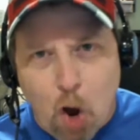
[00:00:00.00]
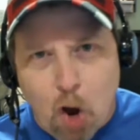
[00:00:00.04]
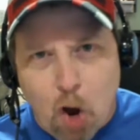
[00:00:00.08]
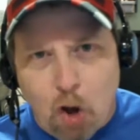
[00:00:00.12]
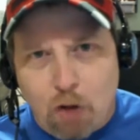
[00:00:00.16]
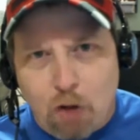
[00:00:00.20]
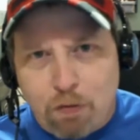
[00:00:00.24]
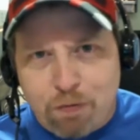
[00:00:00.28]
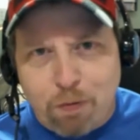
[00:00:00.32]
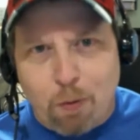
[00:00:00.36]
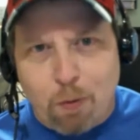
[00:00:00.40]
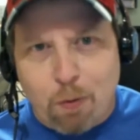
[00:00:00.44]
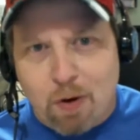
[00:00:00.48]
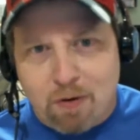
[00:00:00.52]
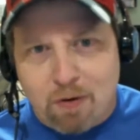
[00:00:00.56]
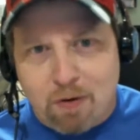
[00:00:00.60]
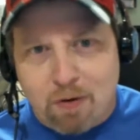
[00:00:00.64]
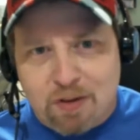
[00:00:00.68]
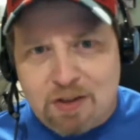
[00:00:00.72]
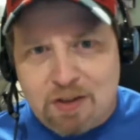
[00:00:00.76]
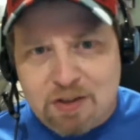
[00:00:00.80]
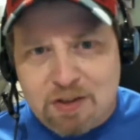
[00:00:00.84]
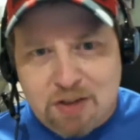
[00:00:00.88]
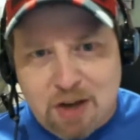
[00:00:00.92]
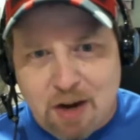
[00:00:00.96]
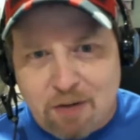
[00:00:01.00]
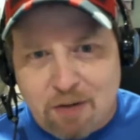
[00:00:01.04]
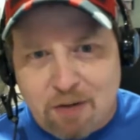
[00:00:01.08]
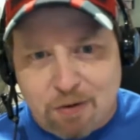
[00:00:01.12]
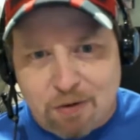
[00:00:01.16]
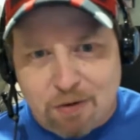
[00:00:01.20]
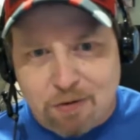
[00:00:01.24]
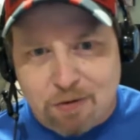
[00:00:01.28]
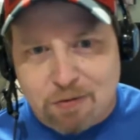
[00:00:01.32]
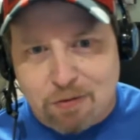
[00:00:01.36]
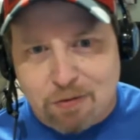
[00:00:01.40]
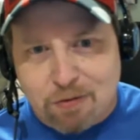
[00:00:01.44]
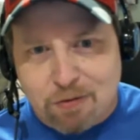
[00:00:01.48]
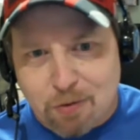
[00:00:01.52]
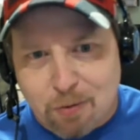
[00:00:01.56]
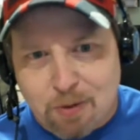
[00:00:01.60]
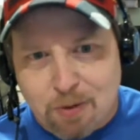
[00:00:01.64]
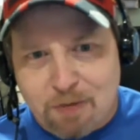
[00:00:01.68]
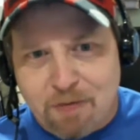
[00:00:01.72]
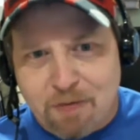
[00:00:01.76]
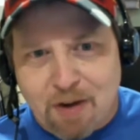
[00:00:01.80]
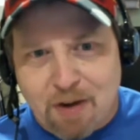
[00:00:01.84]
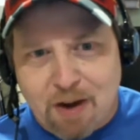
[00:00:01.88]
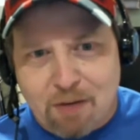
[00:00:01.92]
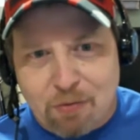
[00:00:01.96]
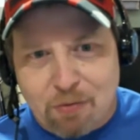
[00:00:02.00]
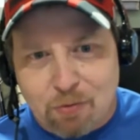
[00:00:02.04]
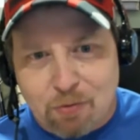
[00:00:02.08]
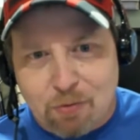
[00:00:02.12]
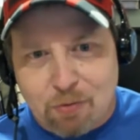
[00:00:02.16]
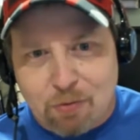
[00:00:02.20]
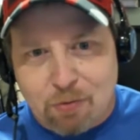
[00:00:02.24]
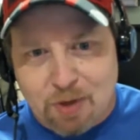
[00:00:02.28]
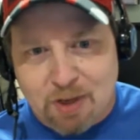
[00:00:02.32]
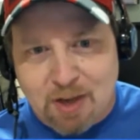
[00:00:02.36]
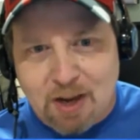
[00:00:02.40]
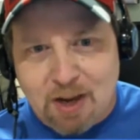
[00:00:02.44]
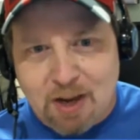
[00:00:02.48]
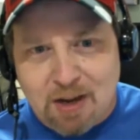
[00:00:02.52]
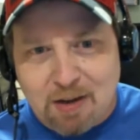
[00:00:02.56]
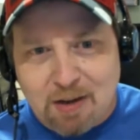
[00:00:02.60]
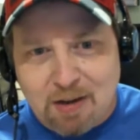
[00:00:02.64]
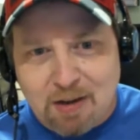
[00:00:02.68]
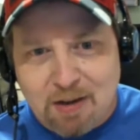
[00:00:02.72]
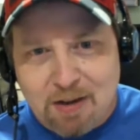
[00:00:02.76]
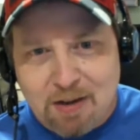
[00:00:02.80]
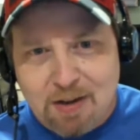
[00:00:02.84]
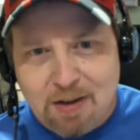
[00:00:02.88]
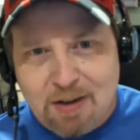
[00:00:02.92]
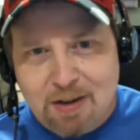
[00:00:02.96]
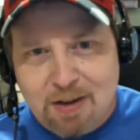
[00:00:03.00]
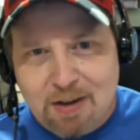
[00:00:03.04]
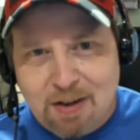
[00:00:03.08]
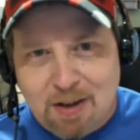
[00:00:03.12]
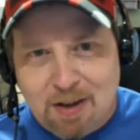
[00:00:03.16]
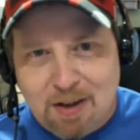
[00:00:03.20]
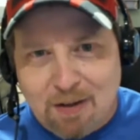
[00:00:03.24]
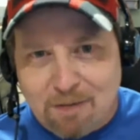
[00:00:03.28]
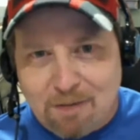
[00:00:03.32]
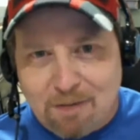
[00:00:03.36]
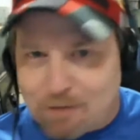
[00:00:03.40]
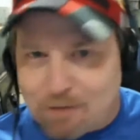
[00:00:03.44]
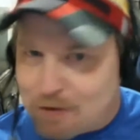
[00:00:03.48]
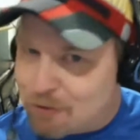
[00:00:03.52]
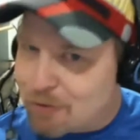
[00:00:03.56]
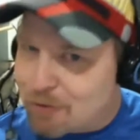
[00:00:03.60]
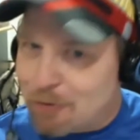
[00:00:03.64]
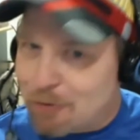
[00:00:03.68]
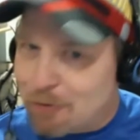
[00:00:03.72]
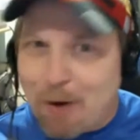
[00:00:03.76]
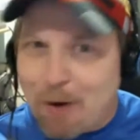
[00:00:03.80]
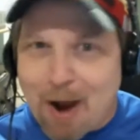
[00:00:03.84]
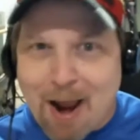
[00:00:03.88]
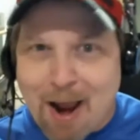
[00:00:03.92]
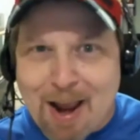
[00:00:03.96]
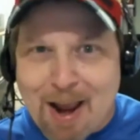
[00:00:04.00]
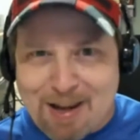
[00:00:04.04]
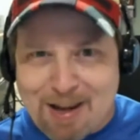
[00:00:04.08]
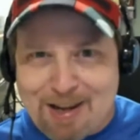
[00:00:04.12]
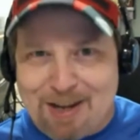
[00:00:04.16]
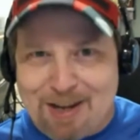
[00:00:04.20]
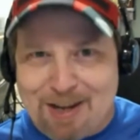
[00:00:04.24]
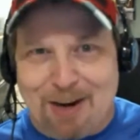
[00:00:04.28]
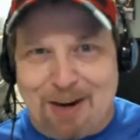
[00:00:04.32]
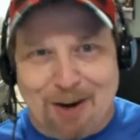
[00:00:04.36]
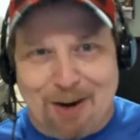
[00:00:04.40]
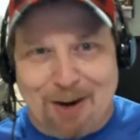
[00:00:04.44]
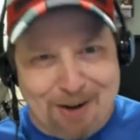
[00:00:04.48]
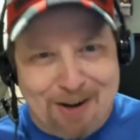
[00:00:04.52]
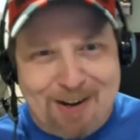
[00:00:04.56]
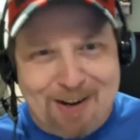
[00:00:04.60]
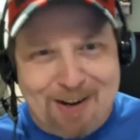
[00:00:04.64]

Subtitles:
all 4 of these covers for 25 through 28 feature Riot gear.